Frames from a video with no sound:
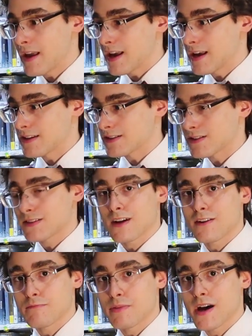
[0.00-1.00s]
is,
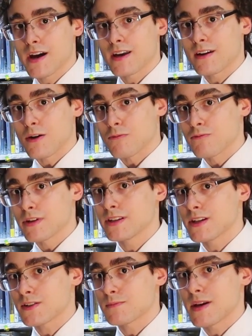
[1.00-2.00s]
instead of buying a
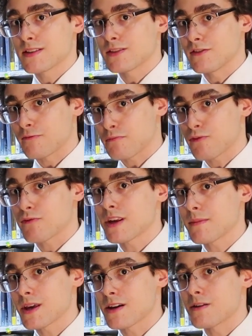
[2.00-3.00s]
really expensive
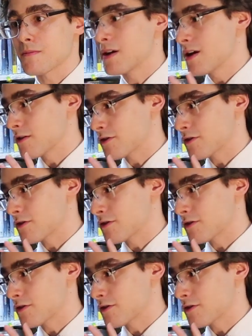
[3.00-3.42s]
premium